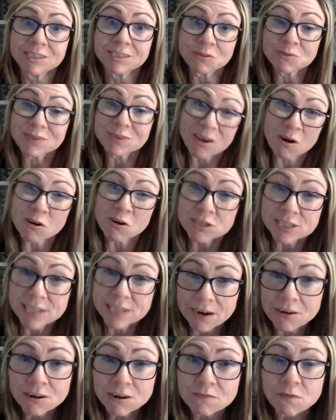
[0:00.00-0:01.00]
they are
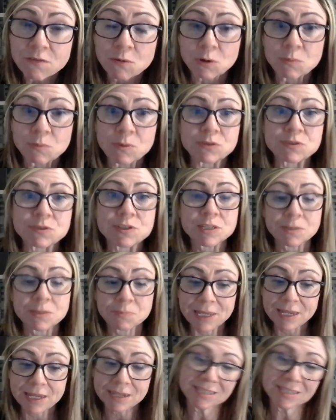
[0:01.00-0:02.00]
scared of hormones
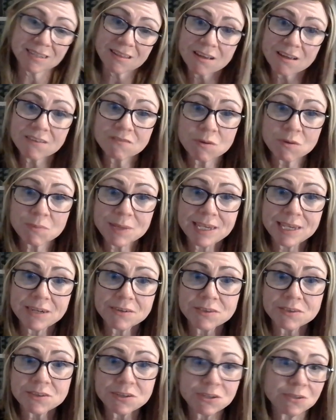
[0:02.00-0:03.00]
because a lot of what we
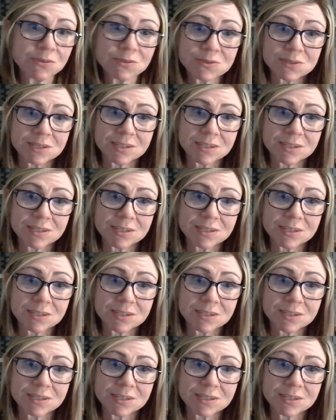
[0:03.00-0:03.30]
hear in the news,